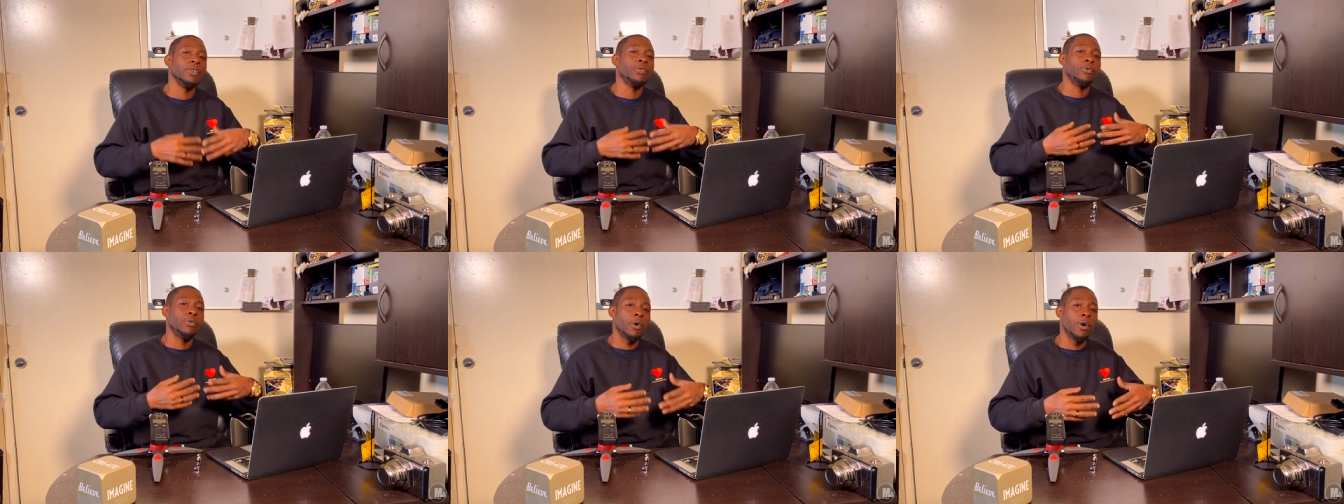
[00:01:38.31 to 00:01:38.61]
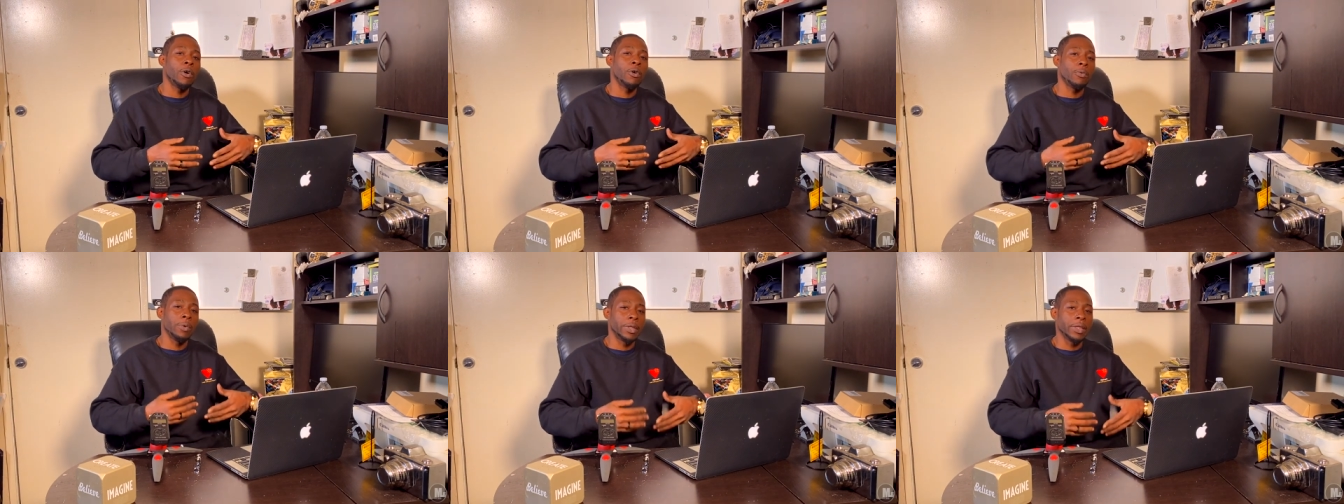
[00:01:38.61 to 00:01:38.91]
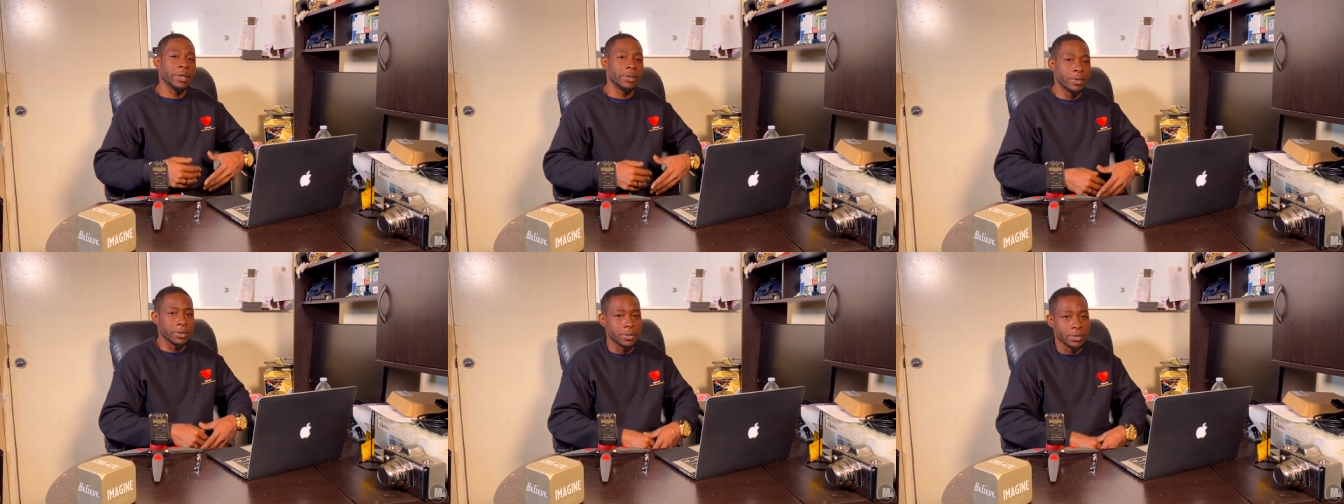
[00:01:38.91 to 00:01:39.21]
grow
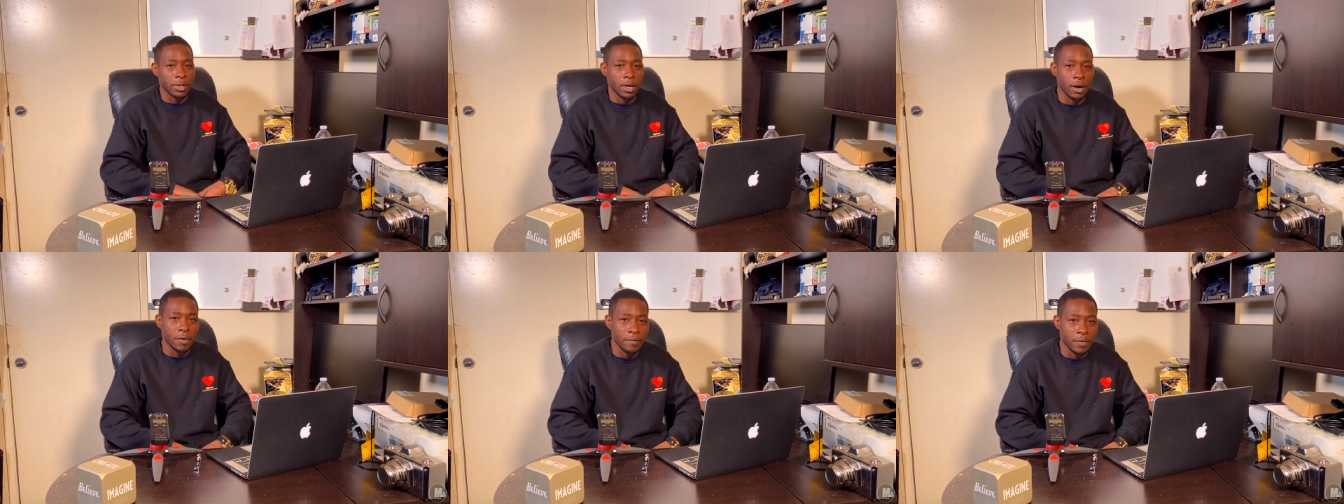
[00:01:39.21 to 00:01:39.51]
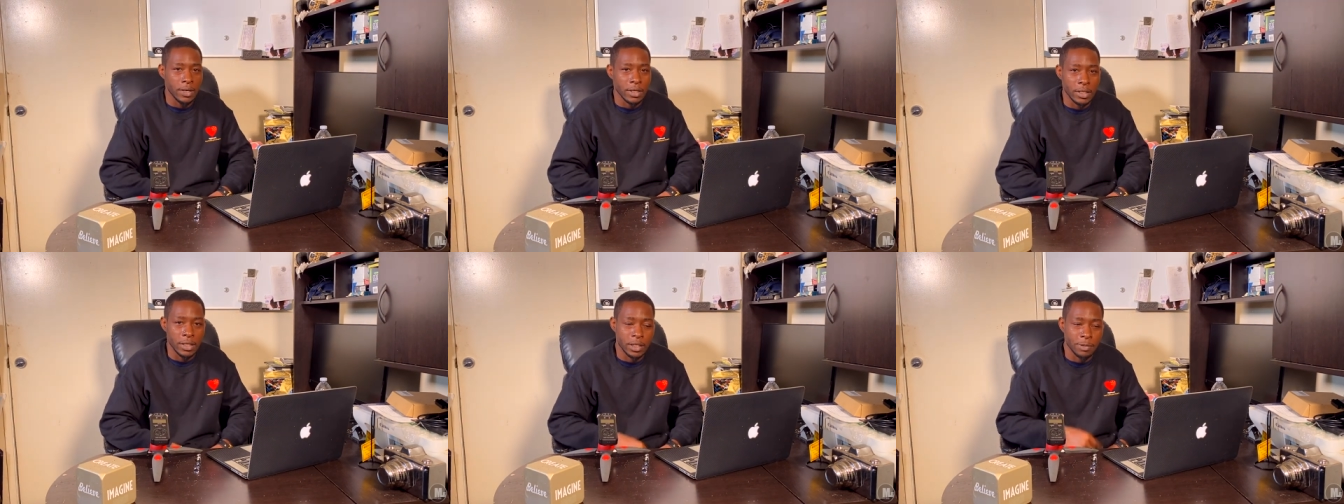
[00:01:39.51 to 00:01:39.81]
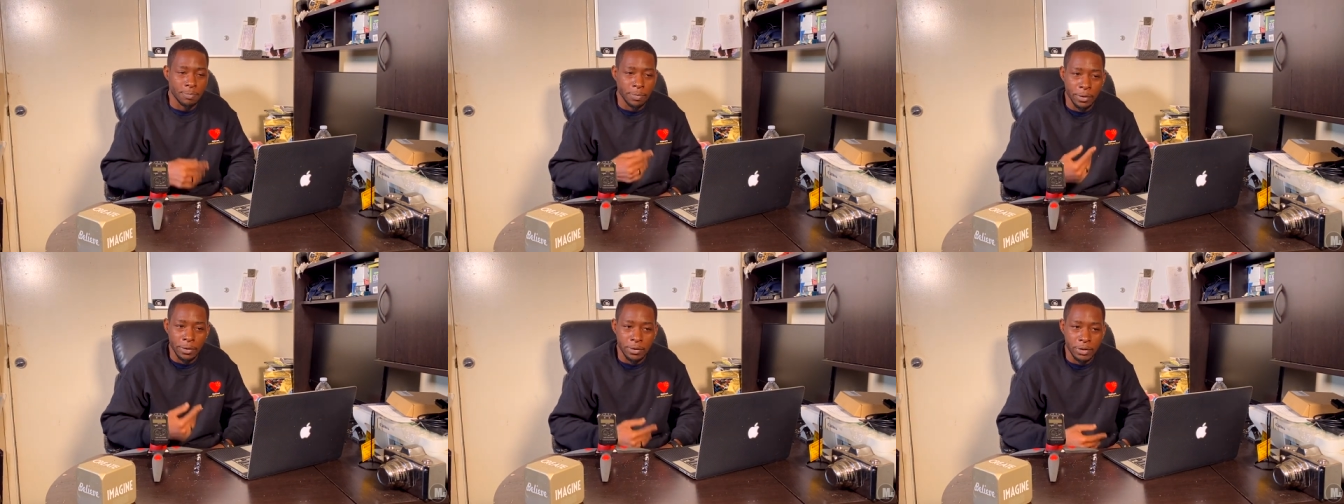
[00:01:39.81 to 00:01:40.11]
within yourself and
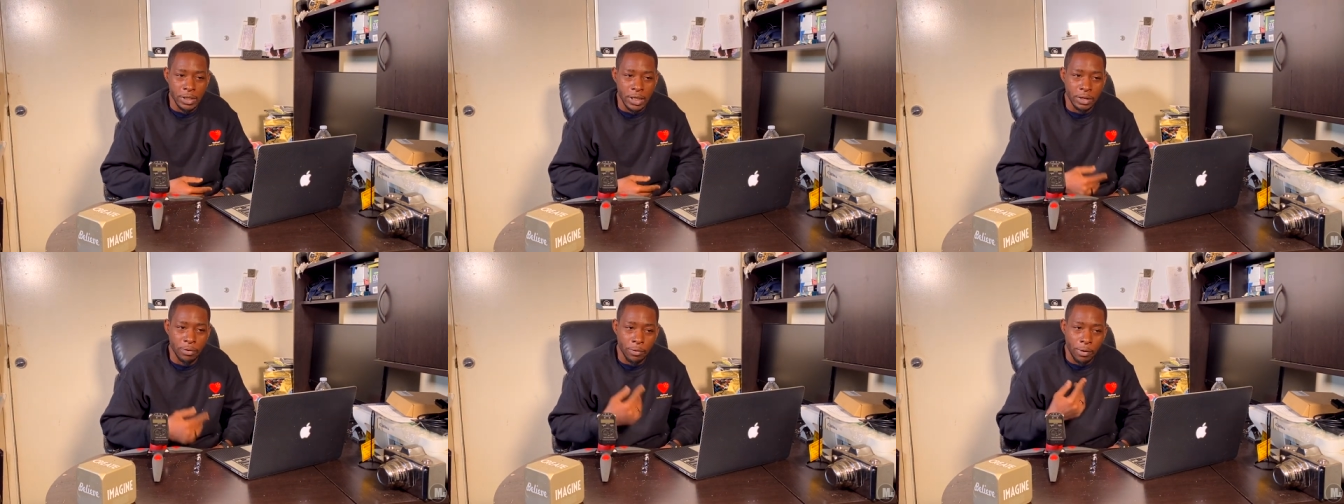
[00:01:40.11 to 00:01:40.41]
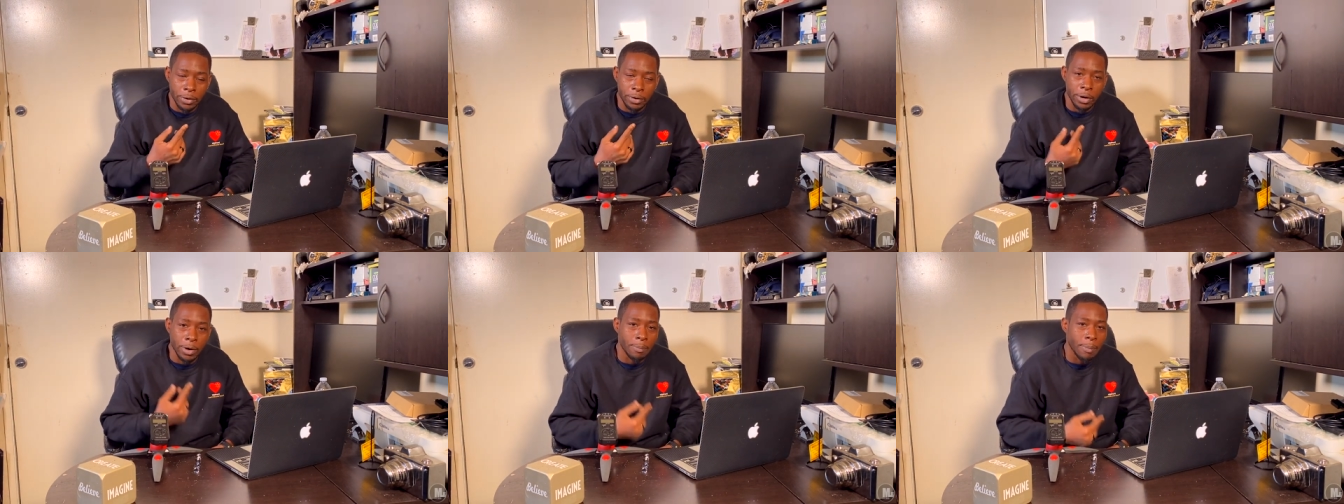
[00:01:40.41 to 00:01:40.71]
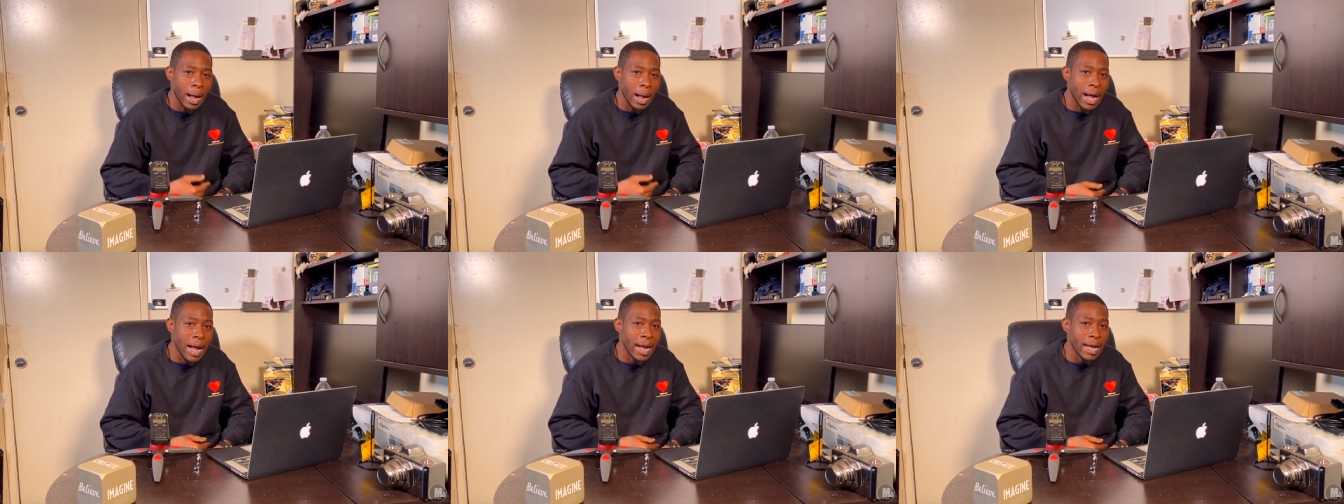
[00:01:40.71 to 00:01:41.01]
spiritually grow your
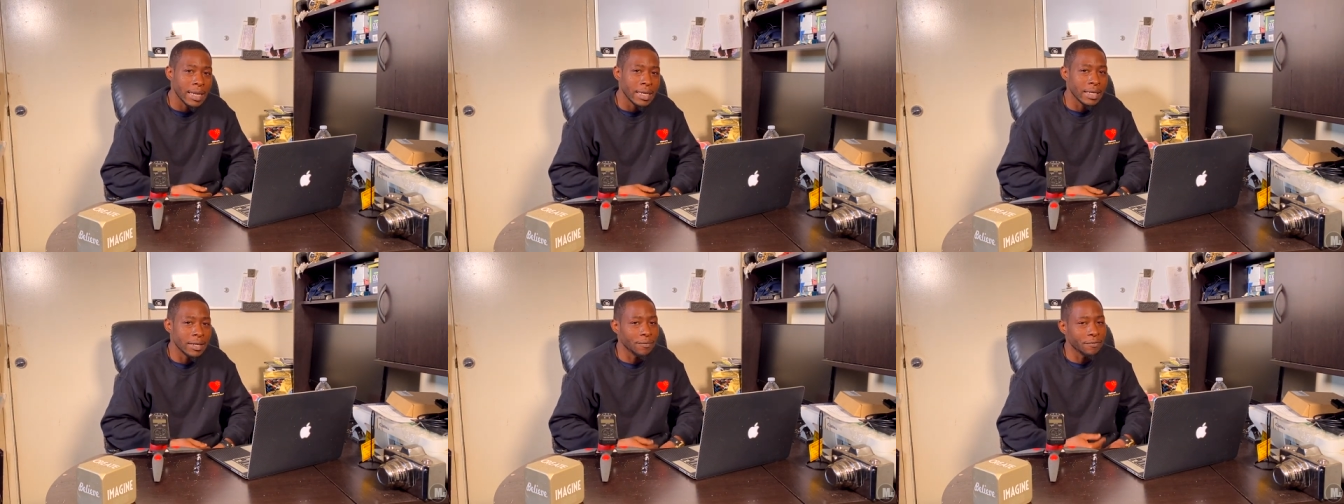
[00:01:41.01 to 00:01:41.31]
mind and